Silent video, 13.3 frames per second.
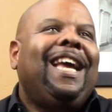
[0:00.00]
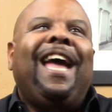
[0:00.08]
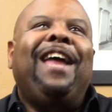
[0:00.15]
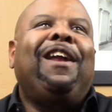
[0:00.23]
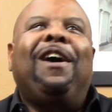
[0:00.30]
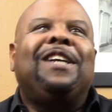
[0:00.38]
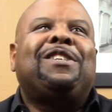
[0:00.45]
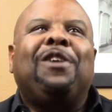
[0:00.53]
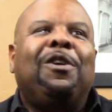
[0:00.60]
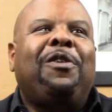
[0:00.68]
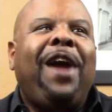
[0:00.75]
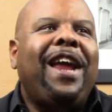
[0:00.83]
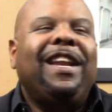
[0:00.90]
and it's gonna
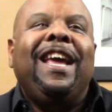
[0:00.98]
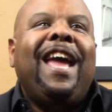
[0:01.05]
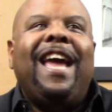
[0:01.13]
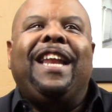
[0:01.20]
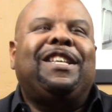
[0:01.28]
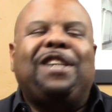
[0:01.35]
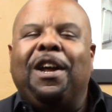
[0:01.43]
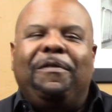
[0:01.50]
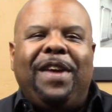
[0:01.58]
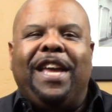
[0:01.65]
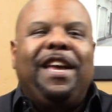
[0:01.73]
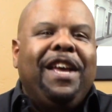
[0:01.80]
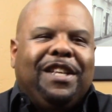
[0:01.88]
go great, and it's gonna
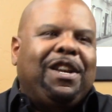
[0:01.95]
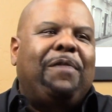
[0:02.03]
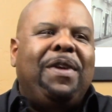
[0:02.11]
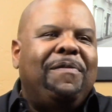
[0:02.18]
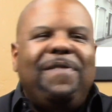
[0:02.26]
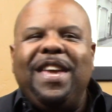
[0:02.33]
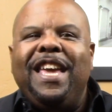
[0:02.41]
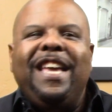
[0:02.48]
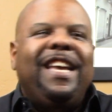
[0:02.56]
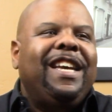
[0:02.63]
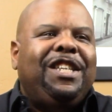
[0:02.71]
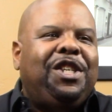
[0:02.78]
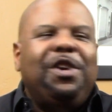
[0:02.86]
be
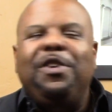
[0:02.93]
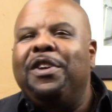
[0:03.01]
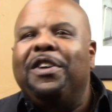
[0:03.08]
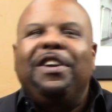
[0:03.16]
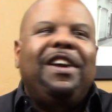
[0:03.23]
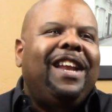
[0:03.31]
me, Junior,